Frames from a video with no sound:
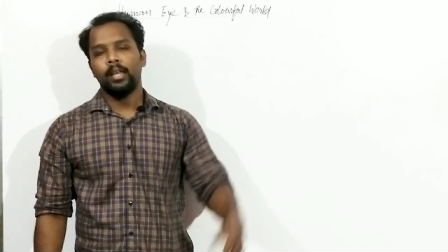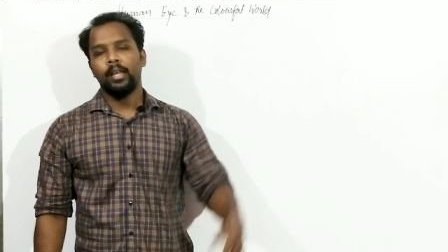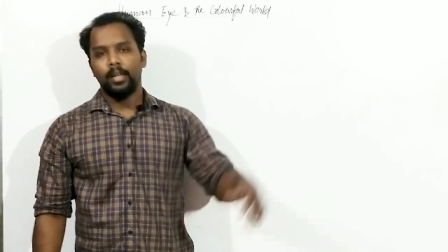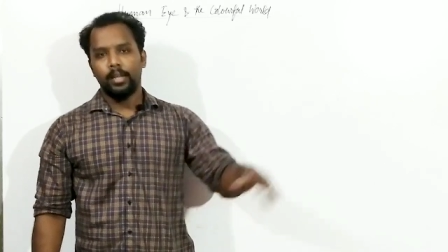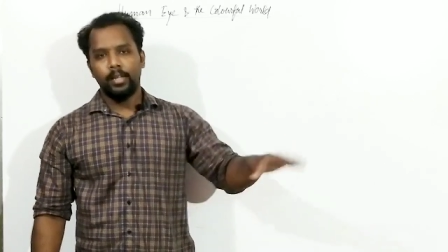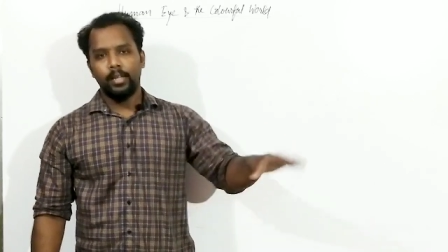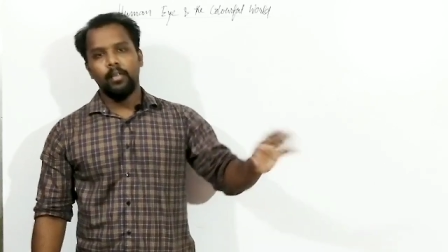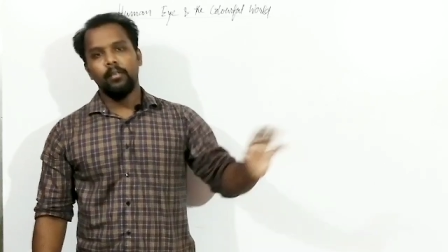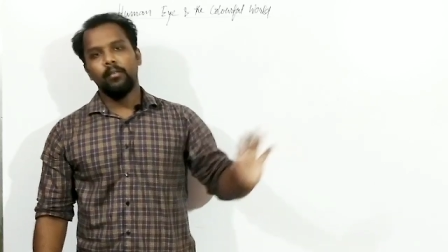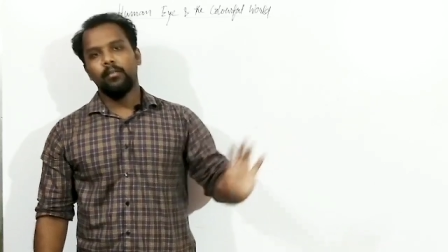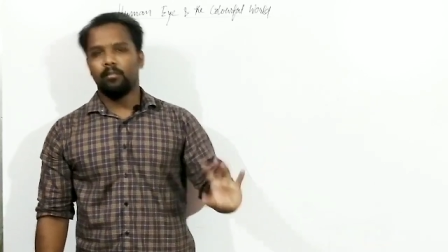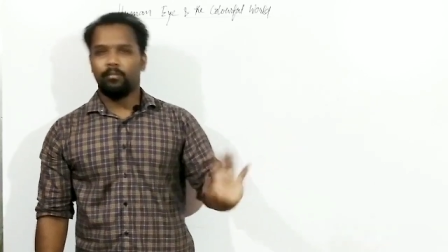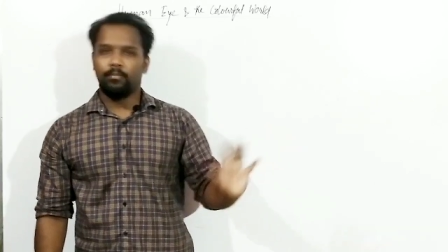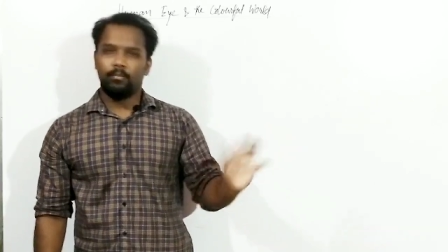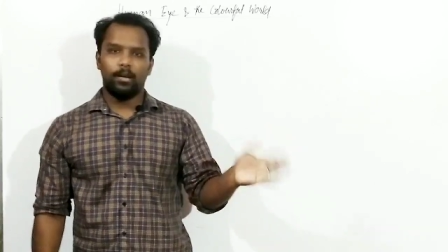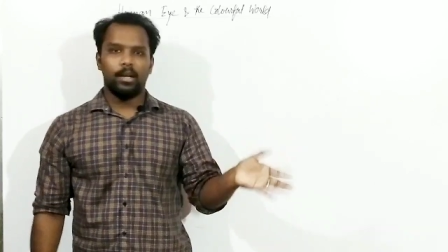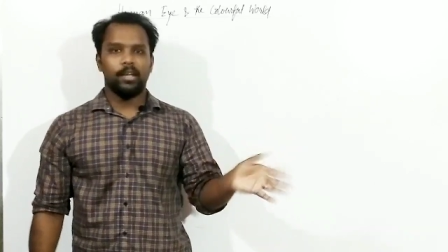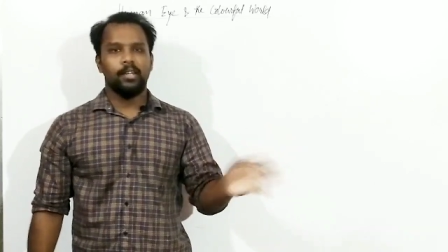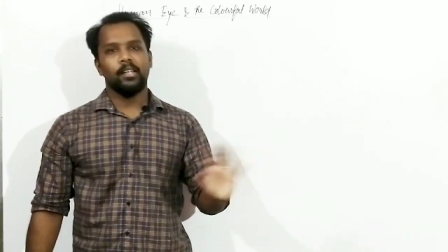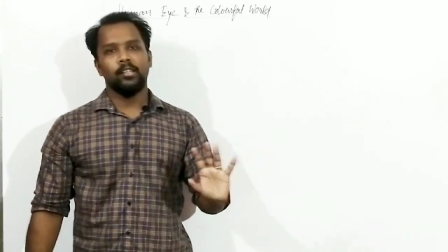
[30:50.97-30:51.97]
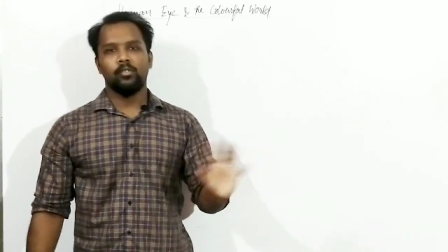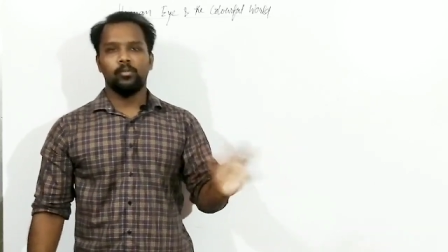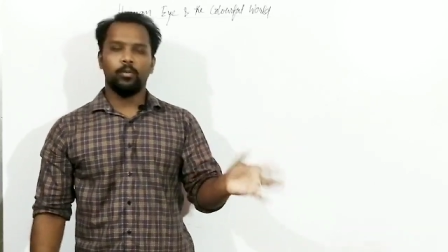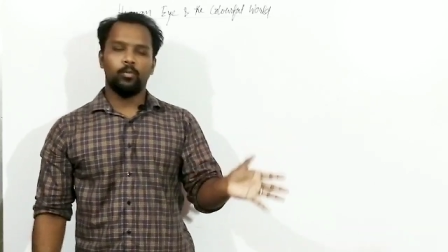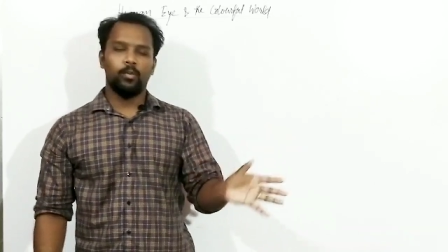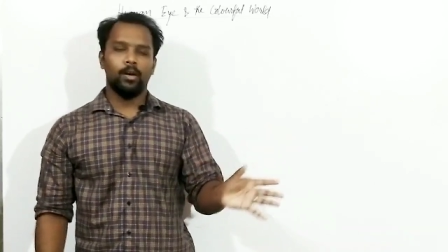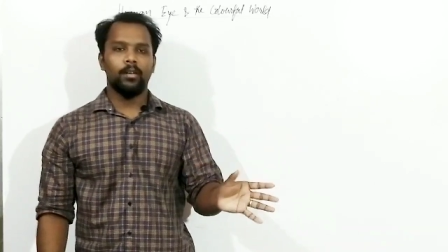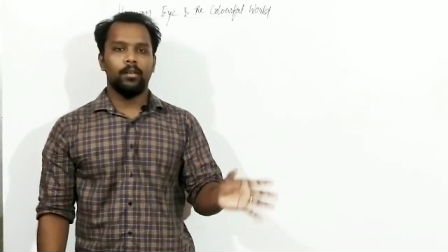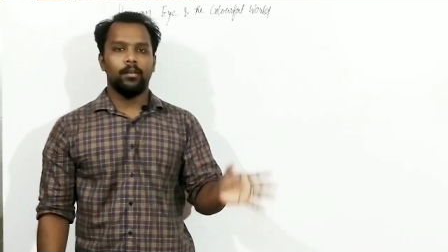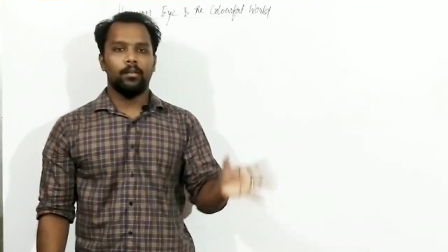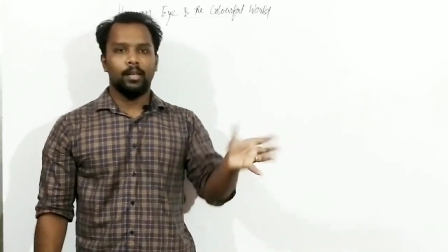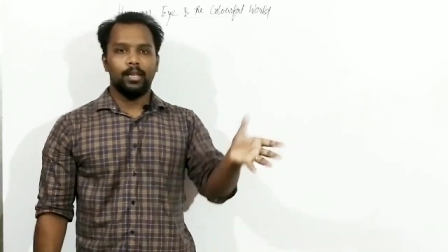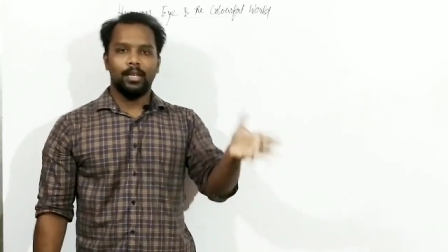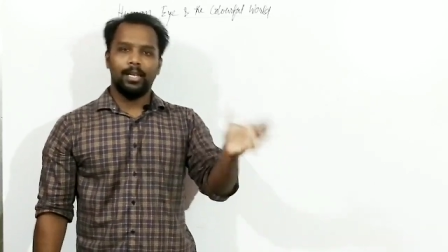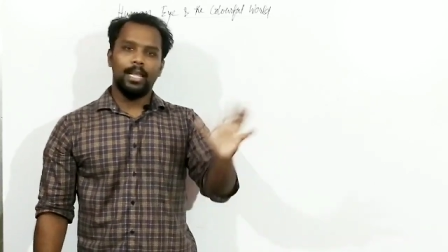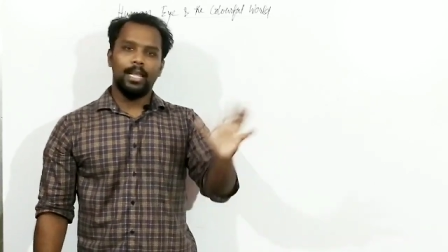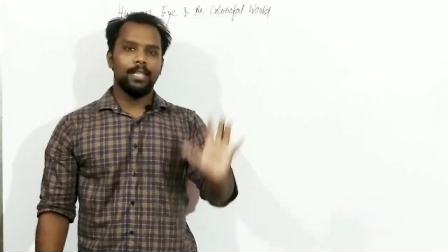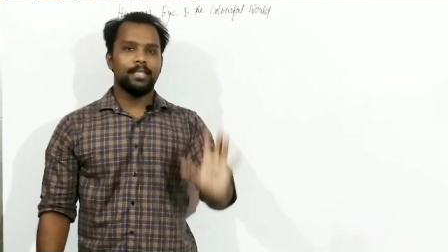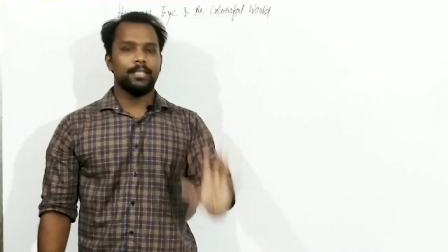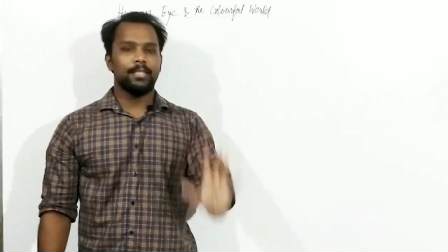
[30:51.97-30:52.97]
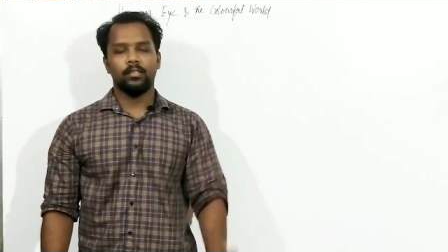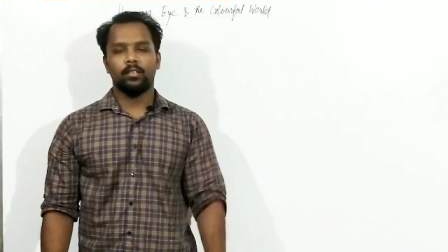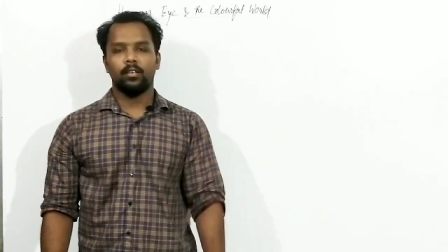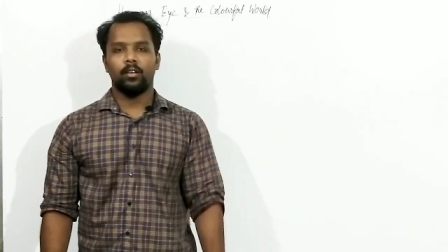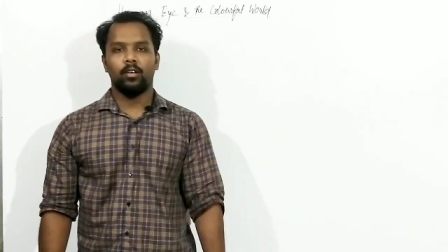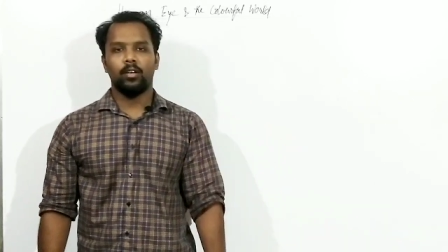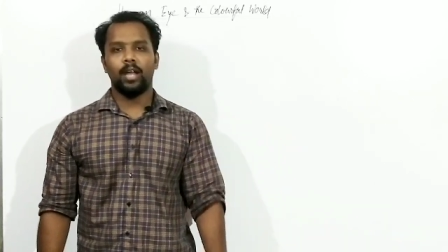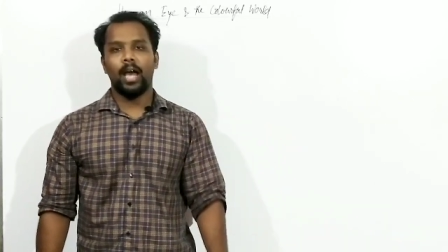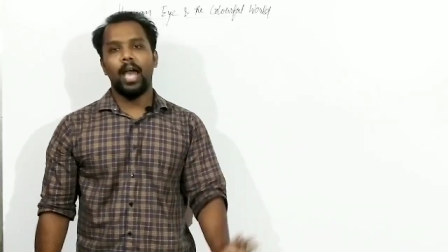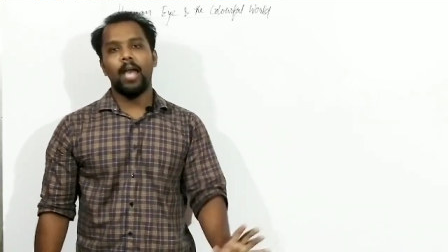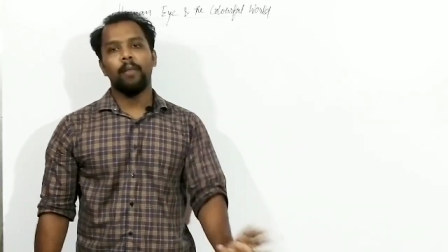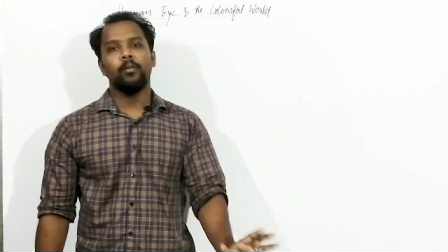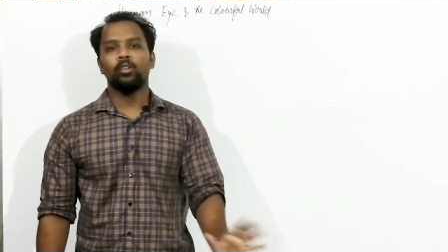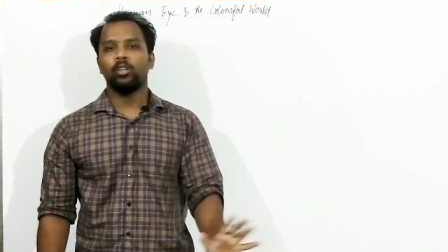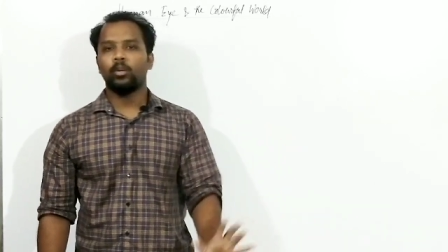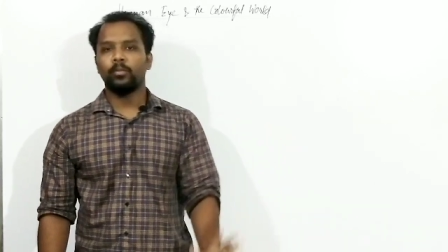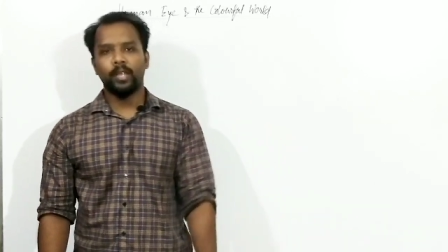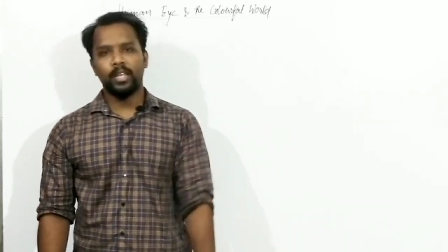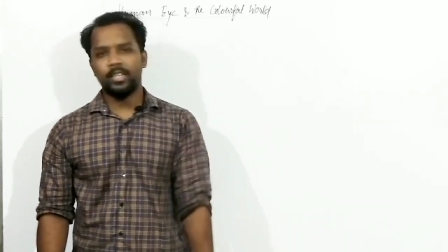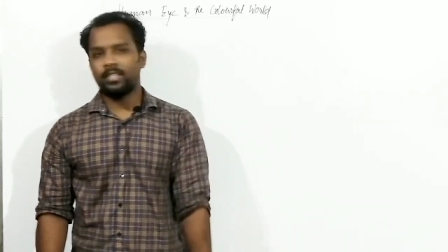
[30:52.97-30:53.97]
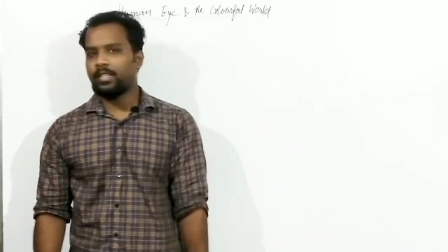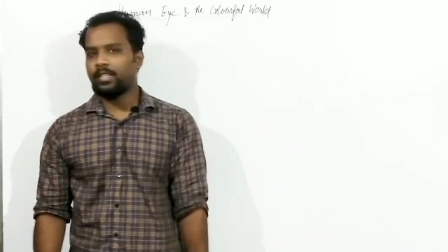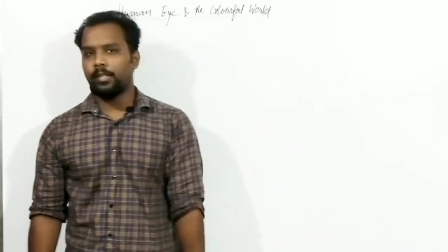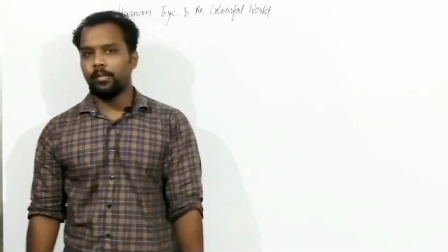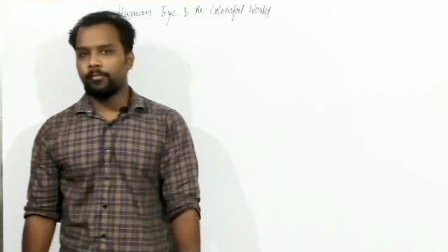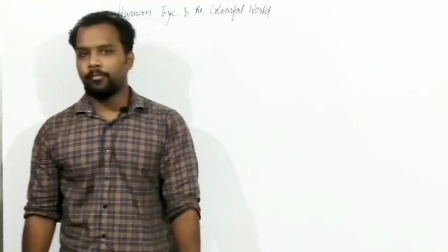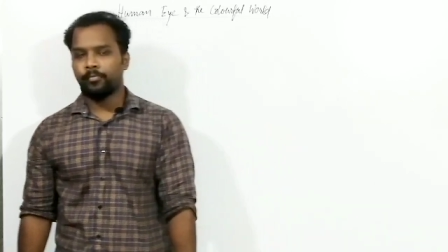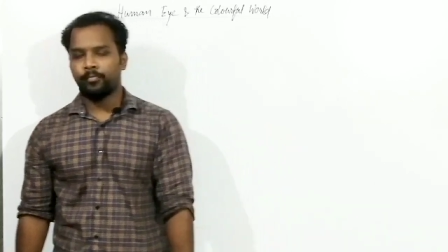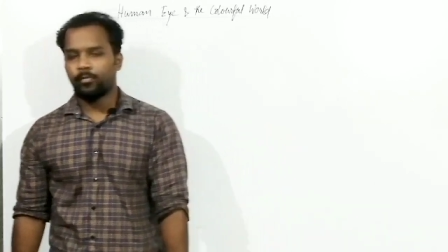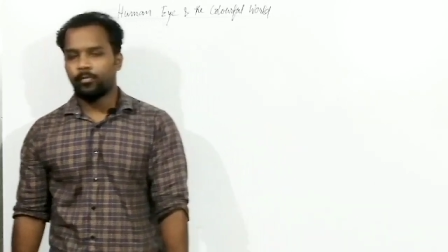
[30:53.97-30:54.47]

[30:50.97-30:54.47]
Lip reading: The particles will be what? Less or high amount of density.